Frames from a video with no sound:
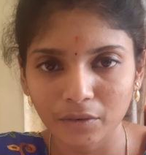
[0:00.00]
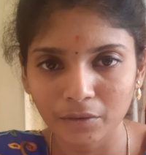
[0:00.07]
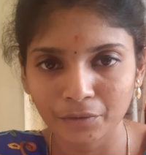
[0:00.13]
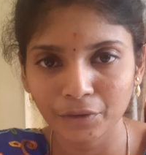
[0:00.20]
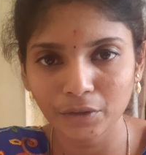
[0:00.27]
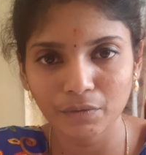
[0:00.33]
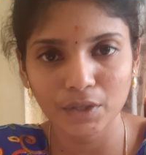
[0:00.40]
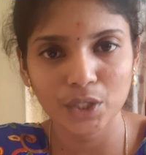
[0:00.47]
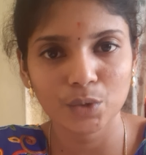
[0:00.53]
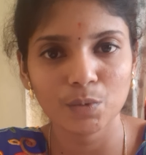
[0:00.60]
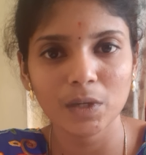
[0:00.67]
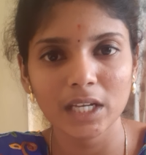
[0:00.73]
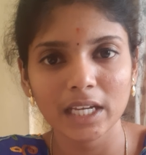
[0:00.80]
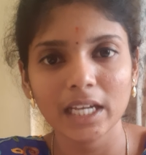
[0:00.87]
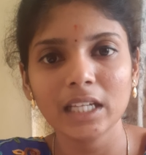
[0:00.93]
food which we
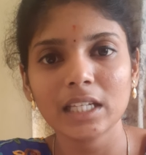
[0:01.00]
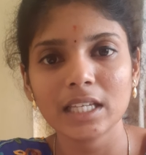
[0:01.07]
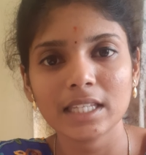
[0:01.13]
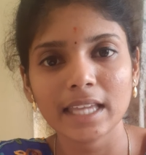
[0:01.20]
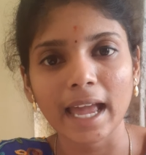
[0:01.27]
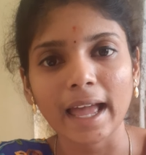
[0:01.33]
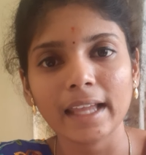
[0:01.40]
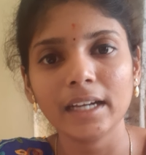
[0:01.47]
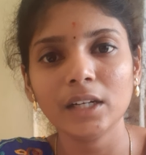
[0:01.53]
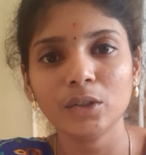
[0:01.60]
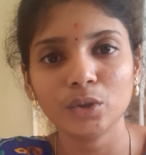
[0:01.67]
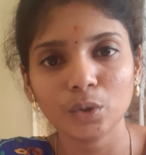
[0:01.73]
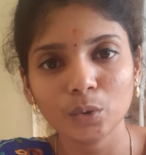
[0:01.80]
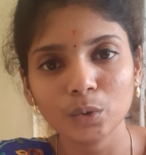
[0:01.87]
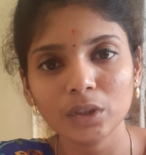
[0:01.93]
eat is carried
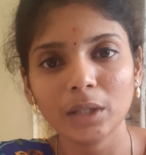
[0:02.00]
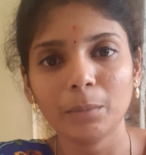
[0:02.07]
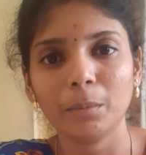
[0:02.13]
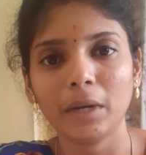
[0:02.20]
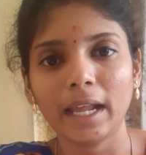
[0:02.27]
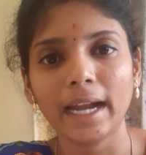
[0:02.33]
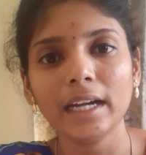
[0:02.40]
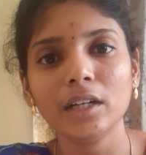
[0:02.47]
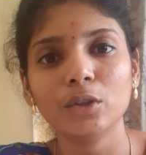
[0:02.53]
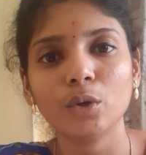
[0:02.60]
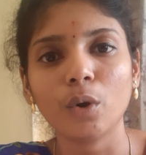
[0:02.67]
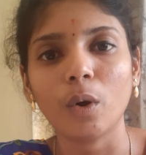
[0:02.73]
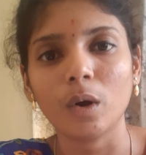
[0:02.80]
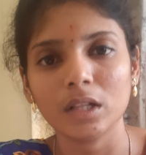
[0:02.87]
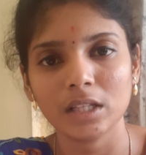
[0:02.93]
through the blood to
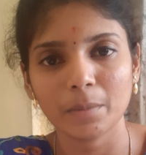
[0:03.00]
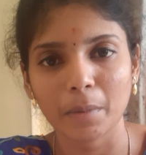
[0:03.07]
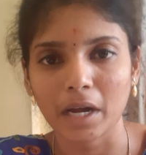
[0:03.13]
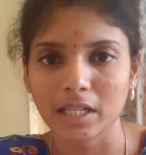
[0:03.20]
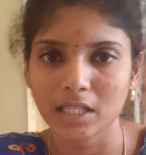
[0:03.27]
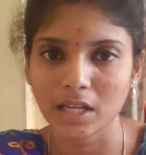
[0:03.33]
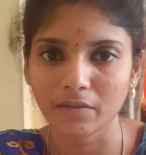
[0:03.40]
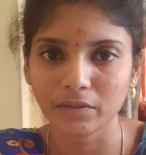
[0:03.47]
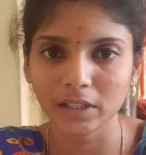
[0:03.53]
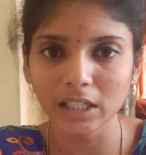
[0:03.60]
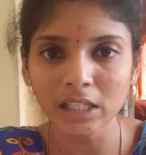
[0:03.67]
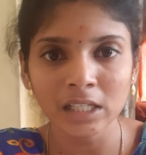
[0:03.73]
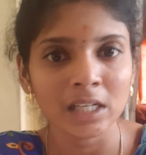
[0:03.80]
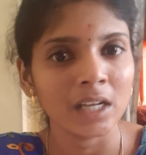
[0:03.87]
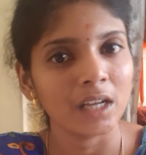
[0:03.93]
all the parts of the
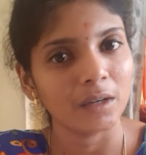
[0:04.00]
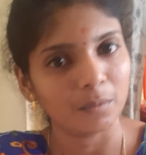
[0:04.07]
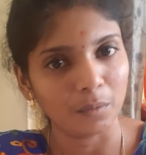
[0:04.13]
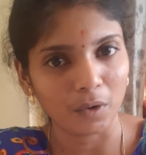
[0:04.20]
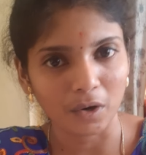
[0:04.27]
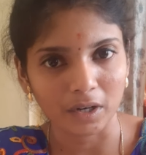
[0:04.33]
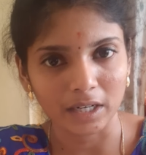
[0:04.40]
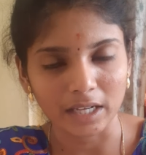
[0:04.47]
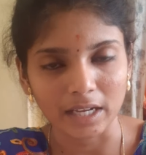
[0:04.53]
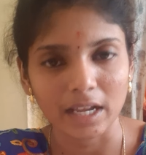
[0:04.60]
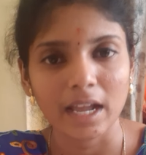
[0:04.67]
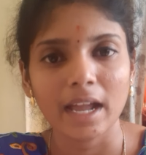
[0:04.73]
body.